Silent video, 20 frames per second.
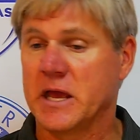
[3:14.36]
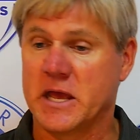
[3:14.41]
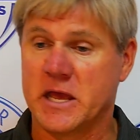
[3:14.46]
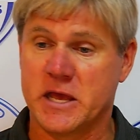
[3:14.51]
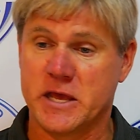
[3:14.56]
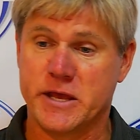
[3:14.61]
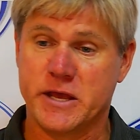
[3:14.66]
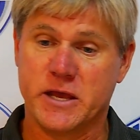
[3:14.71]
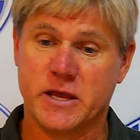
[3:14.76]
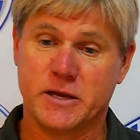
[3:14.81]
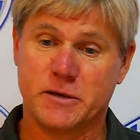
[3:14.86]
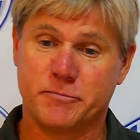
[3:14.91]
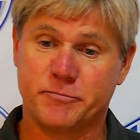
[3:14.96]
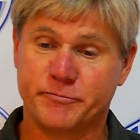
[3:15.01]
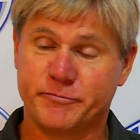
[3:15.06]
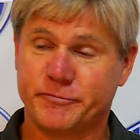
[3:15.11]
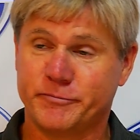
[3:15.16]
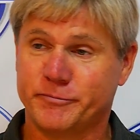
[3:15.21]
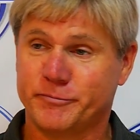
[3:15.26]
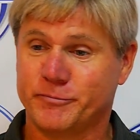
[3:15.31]

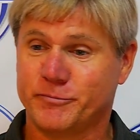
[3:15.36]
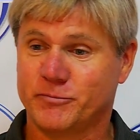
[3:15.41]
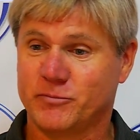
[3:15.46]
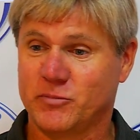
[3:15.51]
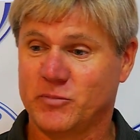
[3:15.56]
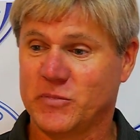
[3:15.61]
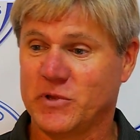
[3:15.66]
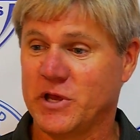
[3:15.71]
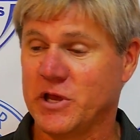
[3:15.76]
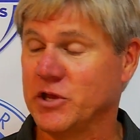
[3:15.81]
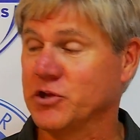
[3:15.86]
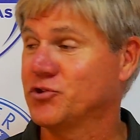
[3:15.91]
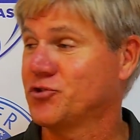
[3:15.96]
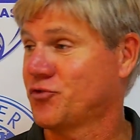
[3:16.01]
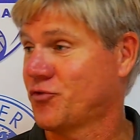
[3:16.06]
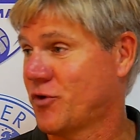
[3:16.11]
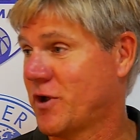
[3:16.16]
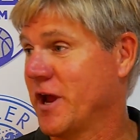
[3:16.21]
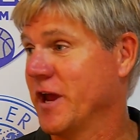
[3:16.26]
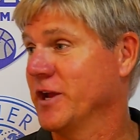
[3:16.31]
And he's
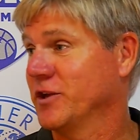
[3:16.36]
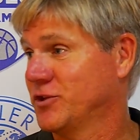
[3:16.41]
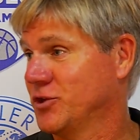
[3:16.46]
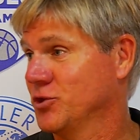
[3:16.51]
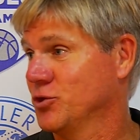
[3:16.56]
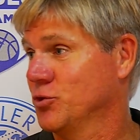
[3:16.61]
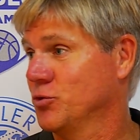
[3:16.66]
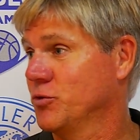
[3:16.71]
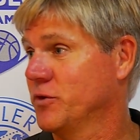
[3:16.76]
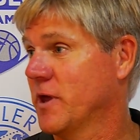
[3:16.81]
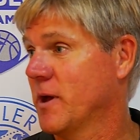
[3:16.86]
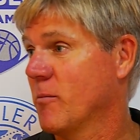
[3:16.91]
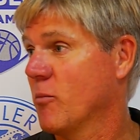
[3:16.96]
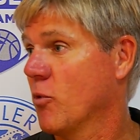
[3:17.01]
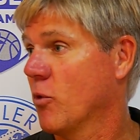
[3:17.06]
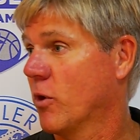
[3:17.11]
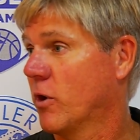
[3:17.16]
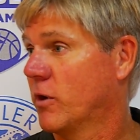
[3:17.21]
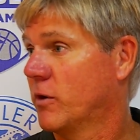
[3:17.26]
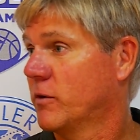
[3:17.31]
trying to do them
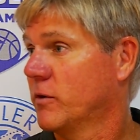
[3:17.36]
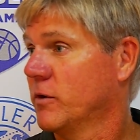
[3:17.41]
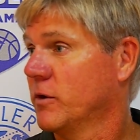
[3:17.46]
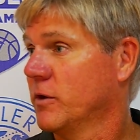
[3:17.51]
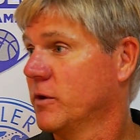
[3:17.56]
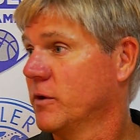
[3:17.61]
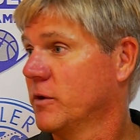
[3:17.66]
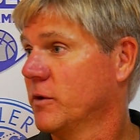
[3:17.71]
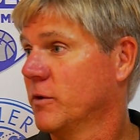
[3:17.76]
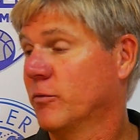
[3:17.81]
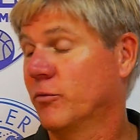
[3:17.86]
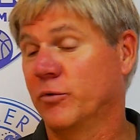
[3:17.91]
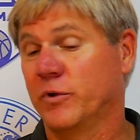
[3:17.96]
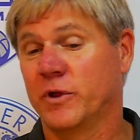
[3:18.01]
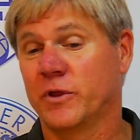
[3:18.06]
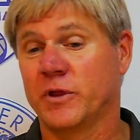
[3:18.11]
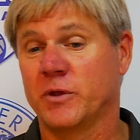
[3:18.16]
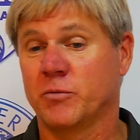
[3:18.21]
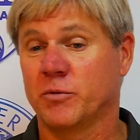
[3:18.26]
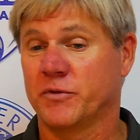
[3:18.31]
more,
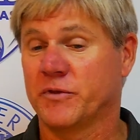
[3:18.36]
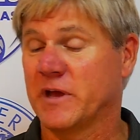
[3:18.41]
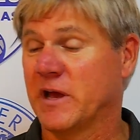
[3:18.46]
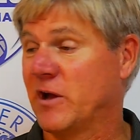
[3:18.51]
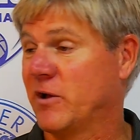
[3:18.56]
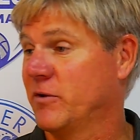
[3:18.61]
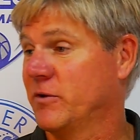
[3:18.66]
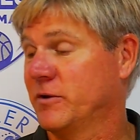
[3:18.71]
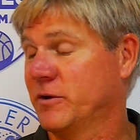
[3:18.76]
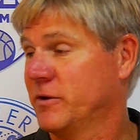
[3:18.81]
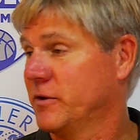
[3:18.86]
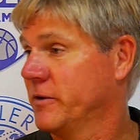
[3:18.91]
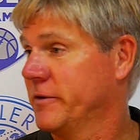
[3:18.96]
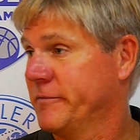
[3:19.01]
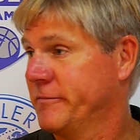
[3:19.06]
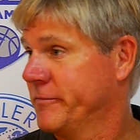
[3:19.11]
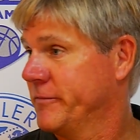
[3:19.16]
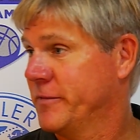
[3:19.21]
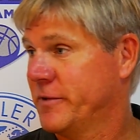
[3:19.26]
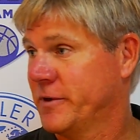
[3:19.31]
really, without
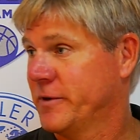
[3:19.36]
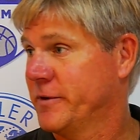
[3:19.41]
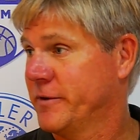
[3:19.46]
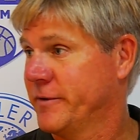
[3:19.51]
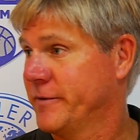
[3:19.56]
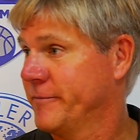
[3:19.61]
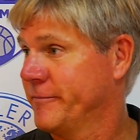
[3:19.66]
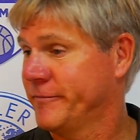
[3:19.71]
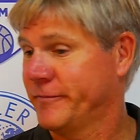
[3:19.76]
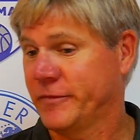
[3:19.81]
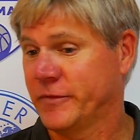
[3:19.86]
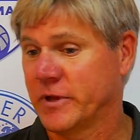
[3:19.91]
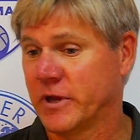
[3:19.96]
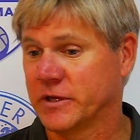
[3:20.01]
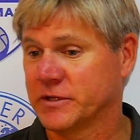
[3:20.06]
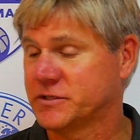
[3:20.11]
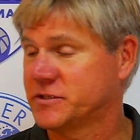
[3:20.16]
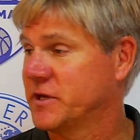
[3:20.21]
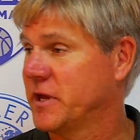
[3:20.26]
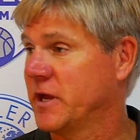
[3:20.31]

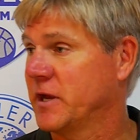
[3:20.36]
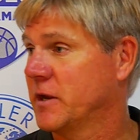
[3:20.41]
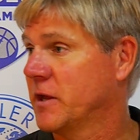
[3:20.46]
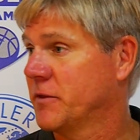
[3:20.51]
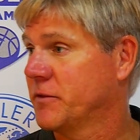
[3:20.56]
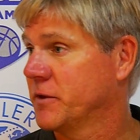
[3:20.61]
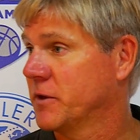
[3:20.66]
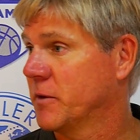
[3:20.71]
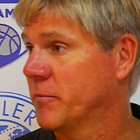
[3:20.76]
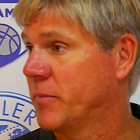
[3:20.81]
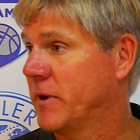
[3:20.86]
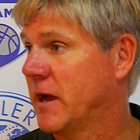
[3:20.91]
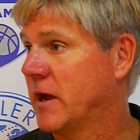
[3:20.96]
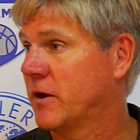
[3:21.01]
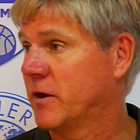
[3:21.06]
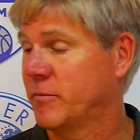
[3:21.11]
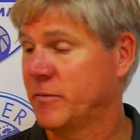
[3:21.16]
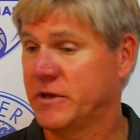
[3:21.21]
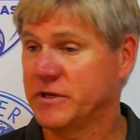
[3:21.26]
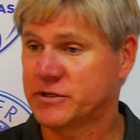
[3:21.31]
us saying nothing
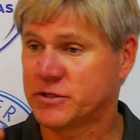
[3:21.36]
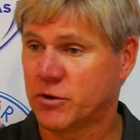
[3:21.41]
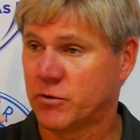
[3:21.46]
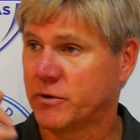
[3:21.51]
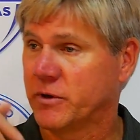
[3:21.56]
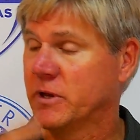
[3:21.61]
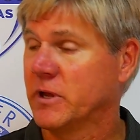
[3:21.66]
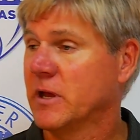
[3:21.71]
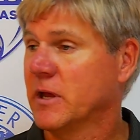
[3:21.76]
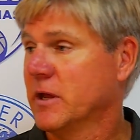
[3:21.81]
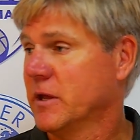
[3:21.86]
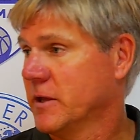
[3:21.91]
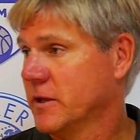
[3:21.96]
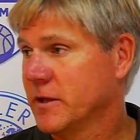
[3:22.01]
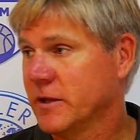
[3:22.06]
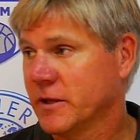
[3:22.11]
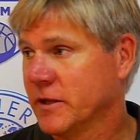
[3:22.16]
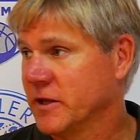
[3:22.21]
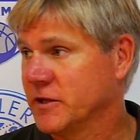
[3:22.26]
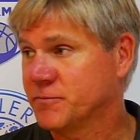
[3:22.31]
about him. He's
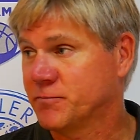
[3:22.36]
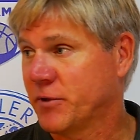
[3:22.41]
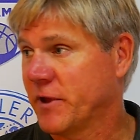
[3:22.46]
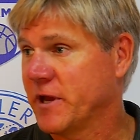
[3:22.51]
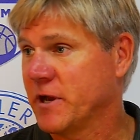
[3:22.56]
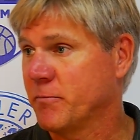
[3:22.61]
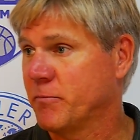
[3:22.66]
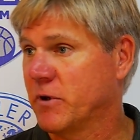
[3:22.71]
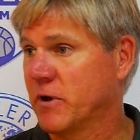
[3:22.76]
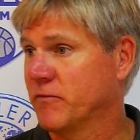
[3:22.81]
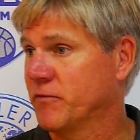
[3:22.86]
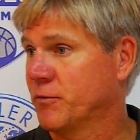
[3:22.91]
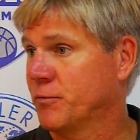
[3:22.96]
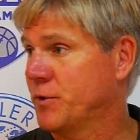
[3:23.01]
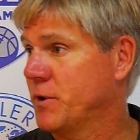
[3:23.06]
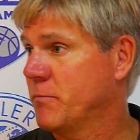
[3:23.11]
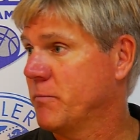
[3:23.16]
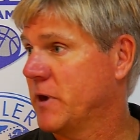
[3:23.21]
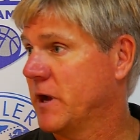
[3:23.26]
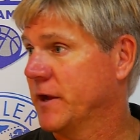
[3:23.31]
playing above the
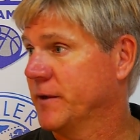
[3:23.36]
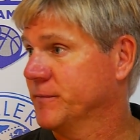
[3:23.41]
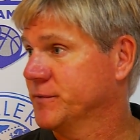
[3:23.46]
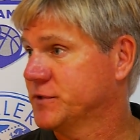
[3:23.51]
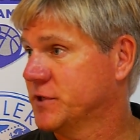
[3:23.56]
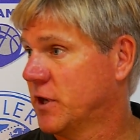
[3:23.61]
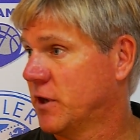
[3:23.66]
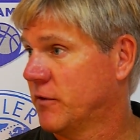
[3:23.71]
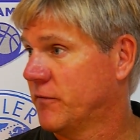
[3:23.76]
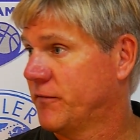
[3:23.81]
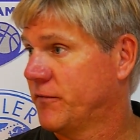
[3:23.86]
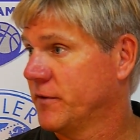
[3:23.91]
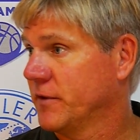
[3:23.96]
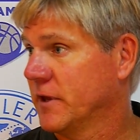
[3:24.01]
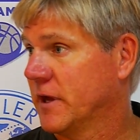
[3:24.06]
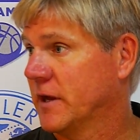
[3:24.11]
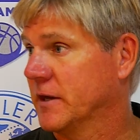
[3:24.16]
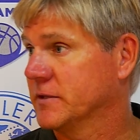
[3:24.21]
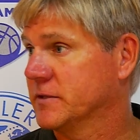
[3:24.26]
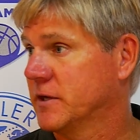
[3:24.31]
rim by himself a
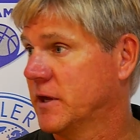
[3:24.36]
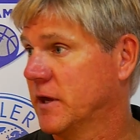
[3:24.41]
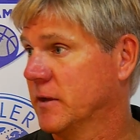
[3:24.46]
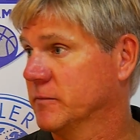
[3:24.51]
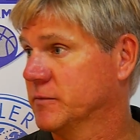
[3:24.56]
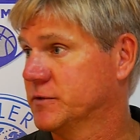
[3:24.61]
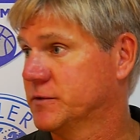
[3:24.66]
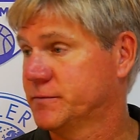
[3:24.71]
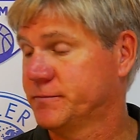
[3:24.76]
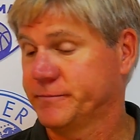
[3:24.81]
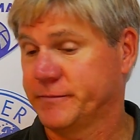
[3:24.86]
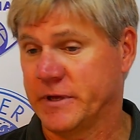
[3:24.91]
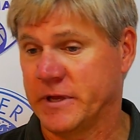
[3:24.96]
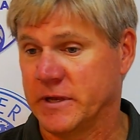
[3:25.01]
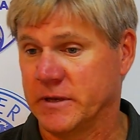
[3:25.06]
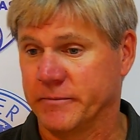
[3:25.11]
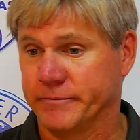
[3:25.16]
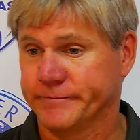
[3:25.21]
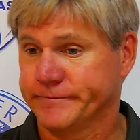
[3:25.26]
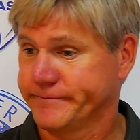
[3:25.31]
lot of times,
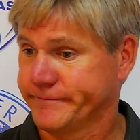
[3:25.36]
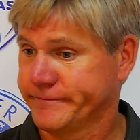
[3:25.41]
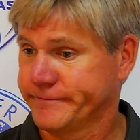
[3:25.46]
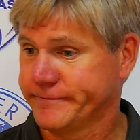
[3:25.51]
and